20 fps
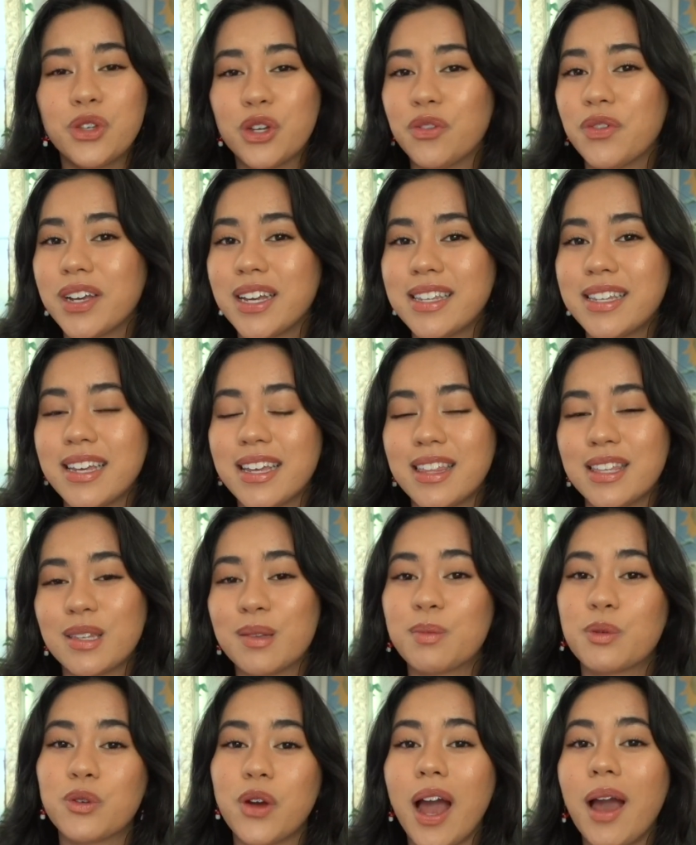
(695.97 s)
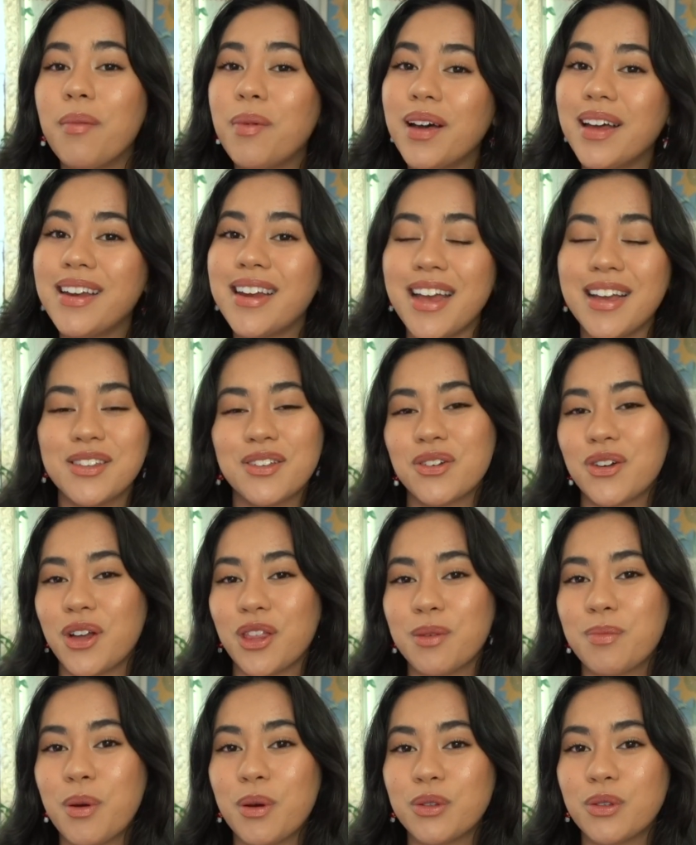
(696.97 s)
Don't forget to hit the subscribe button and turn on
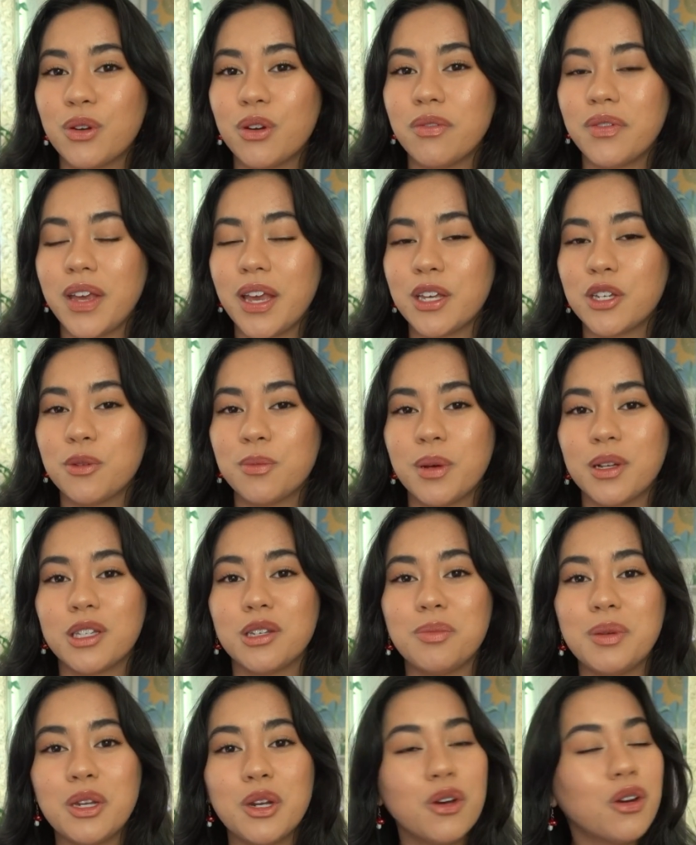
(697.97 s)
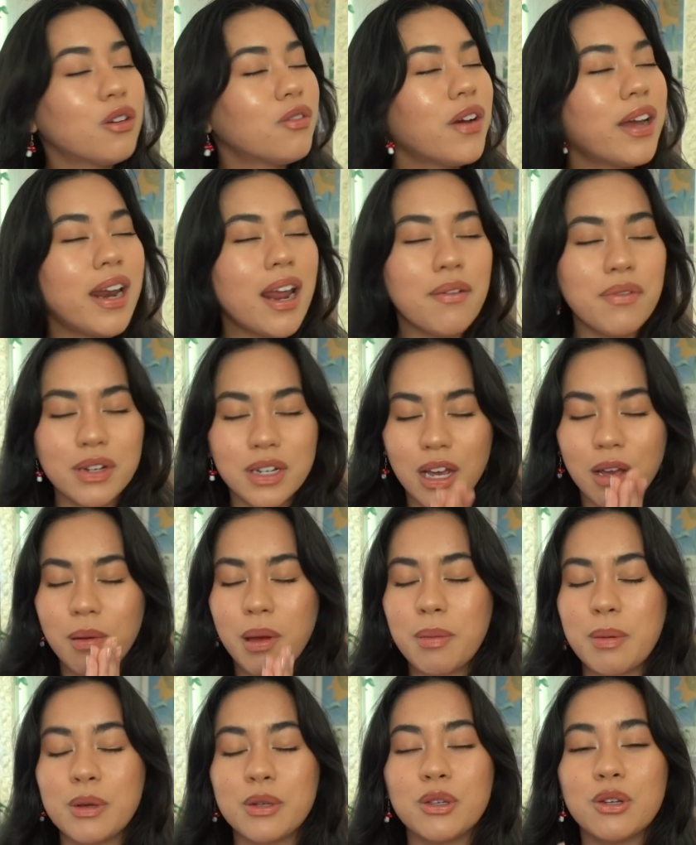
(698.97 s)
the post notification bell to be notified every time
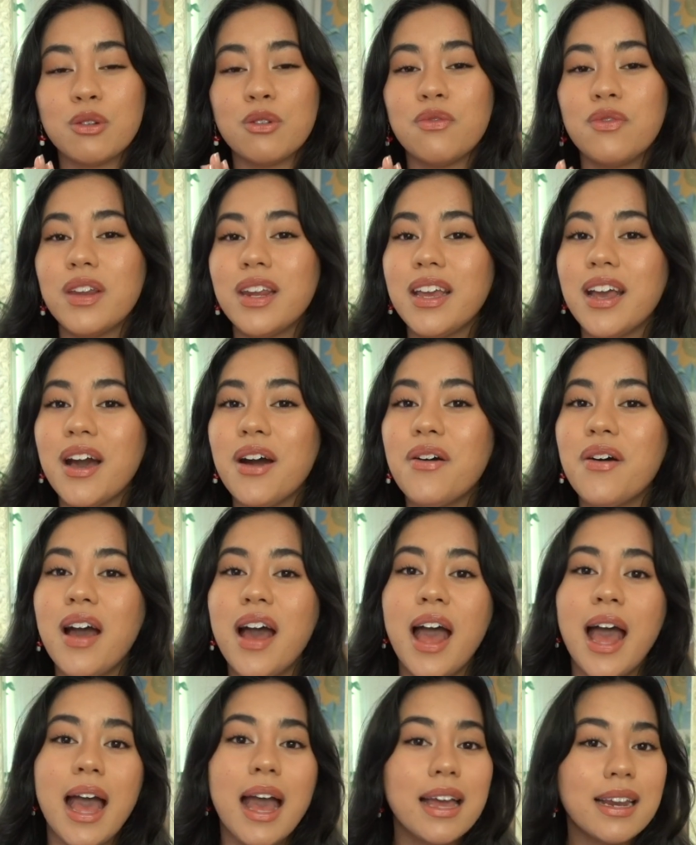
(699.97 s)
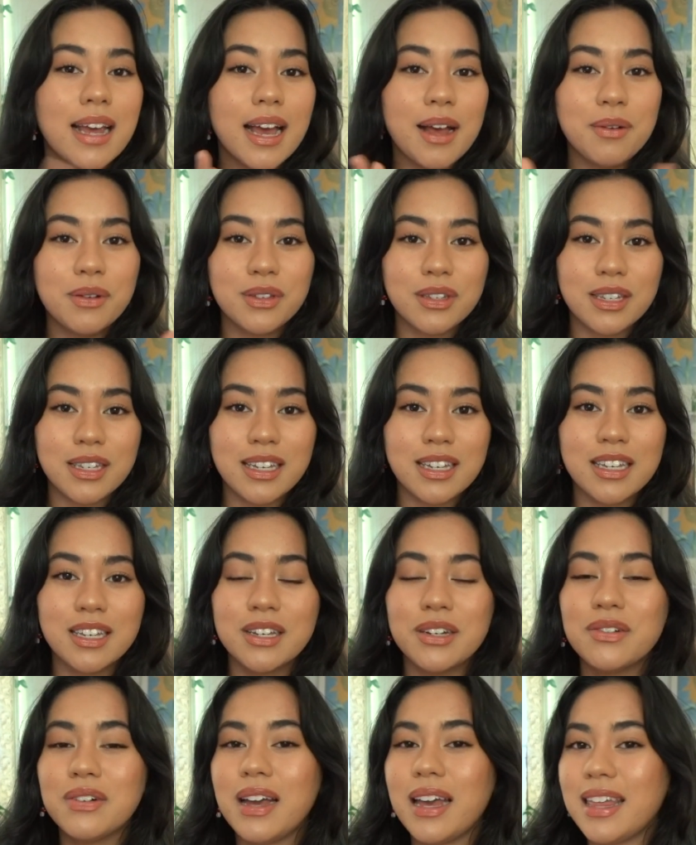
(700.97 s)
I post a new video, and I will see
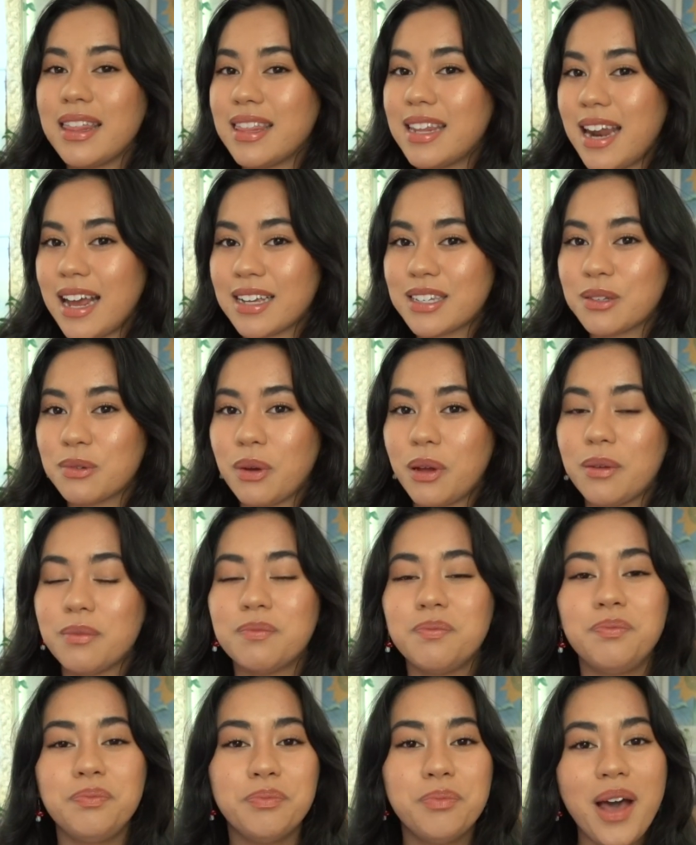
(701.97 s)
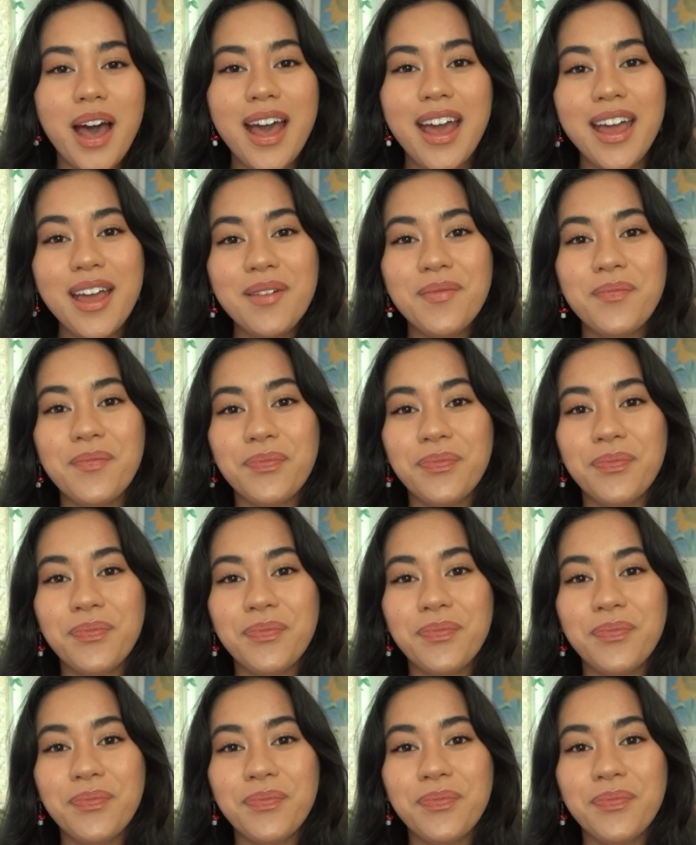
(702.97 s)
you in the next one. Bye!